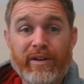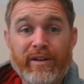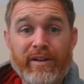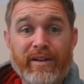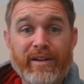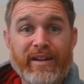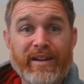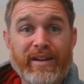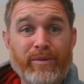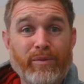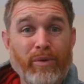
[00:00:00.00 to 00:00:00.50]

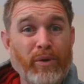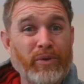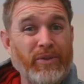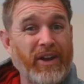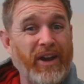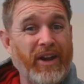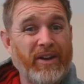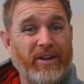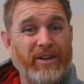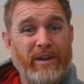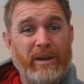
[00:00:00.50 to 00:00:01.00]
He wrote
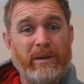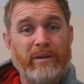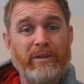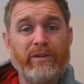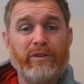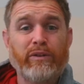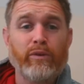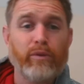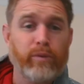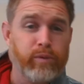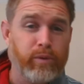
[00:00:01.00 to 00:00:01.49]
down that it is
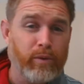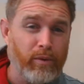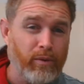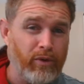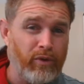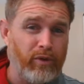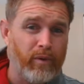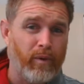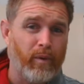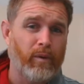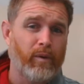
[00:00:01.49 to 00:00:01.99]

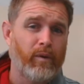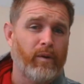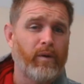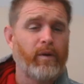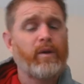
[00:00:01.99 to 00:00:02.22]
crucial.